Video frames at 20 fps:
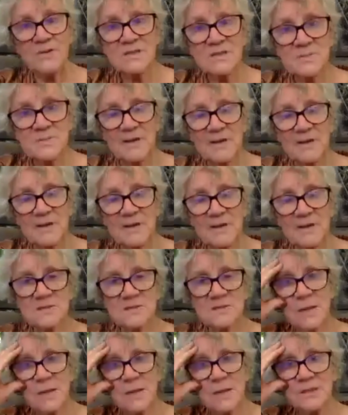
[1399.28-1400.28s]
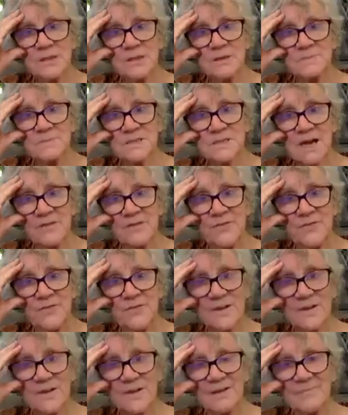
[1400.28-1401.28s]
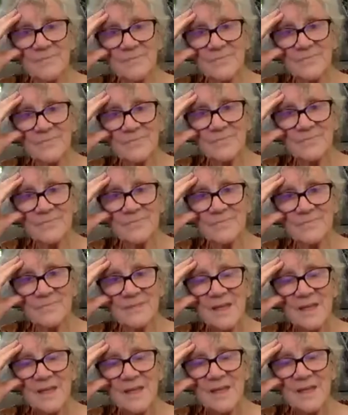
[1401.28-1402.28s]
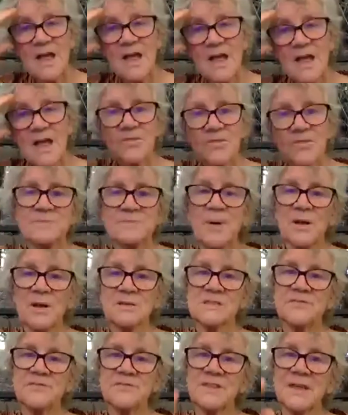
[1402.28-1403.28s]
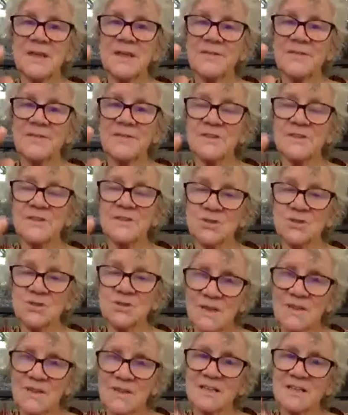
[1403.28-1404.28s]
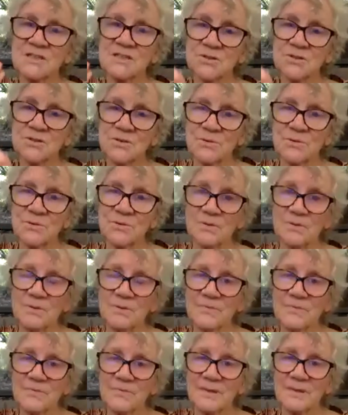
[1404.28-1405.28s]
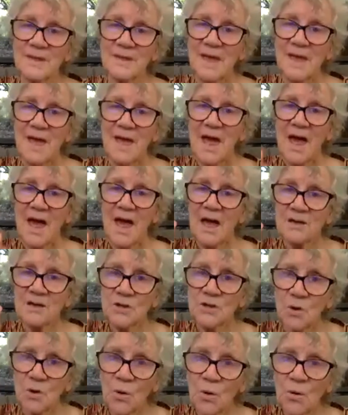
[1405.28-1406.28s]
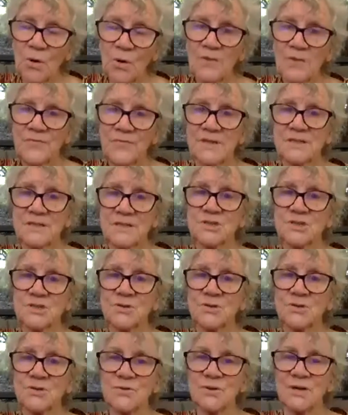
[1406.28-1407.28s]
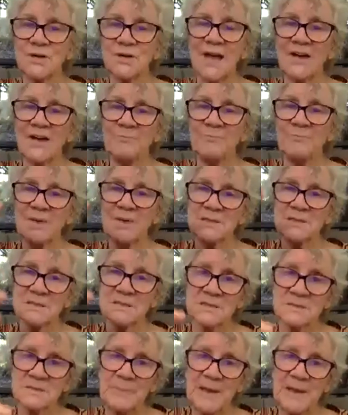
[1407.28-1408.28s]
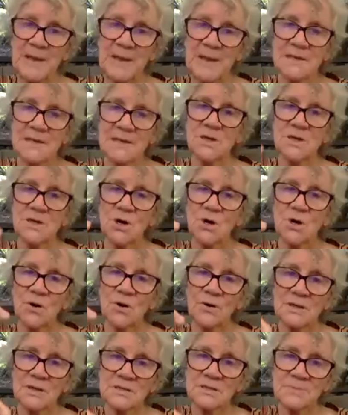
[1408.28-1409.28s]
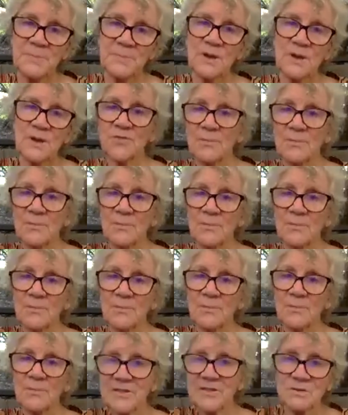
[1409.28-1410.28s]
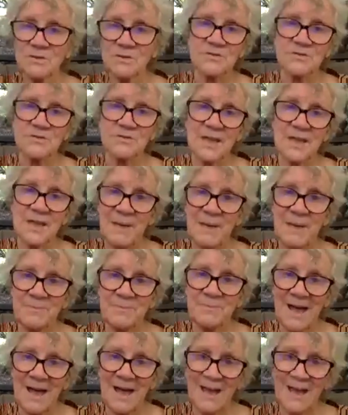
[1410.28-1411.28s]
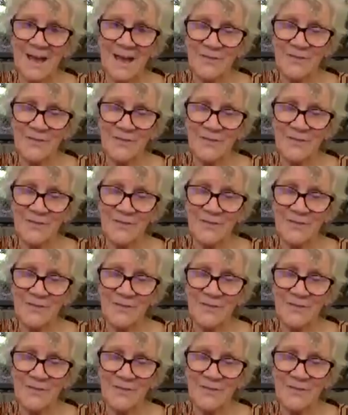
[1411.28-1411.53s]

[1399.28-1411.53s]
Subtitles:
My response was, they breed them tough here. The response of the other children in that school, and all of these children have been suspended or expelled from other schools for their bad behaviour.